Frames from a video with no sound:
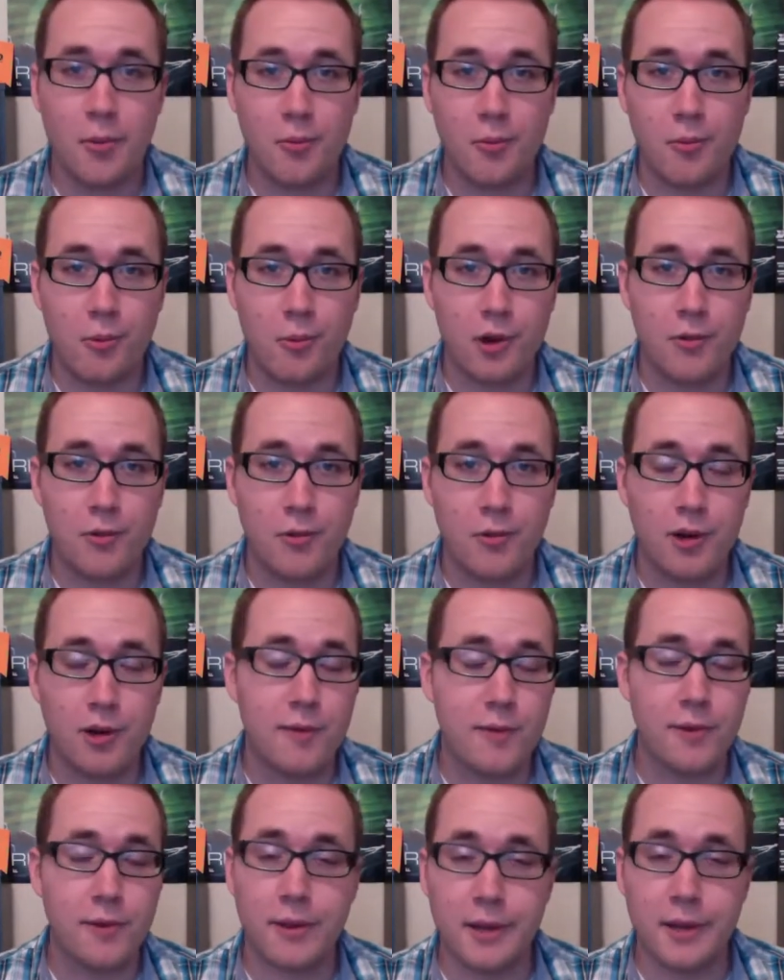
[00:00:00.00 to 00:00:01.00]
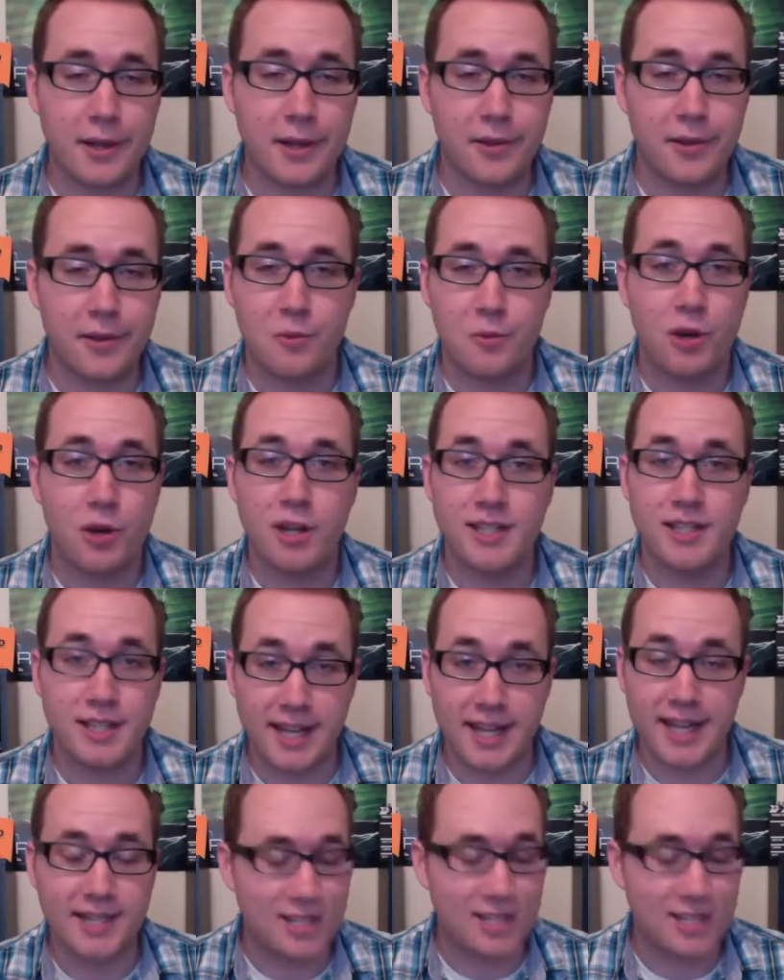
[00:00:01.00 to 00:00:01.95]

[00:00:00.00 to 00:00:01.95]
whatever the hell you want, I guess.